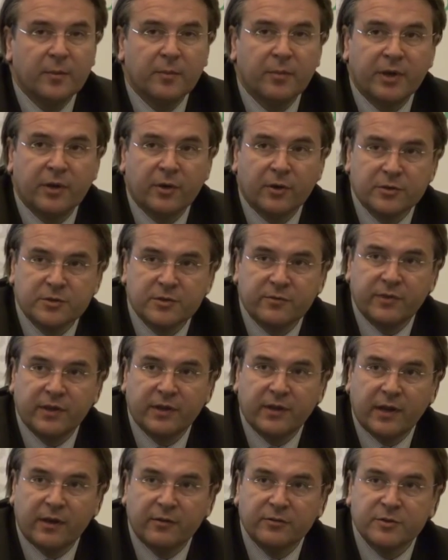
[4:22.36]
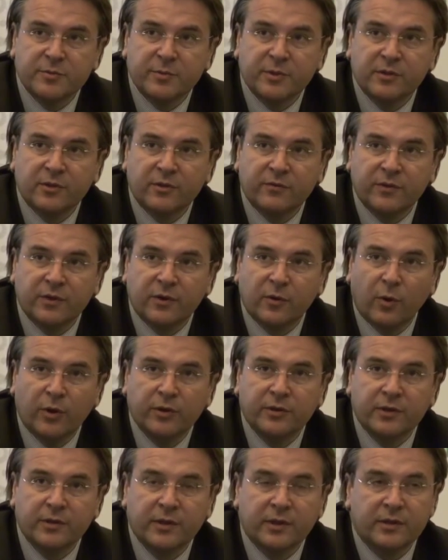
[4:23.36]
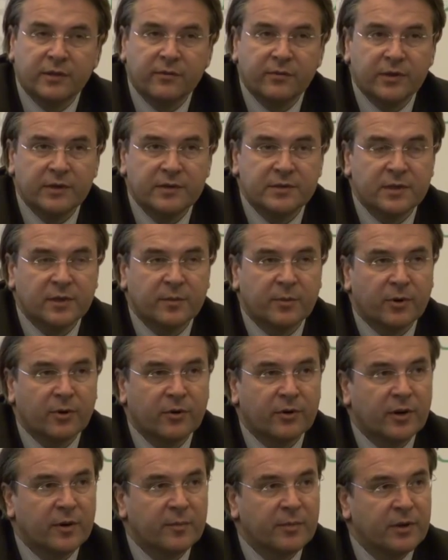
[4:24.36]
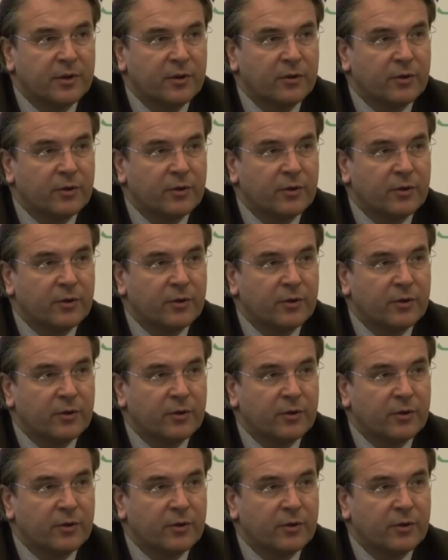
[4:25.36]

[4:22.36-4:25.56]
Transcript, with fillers: Because of the announcement of the quantitative easing program in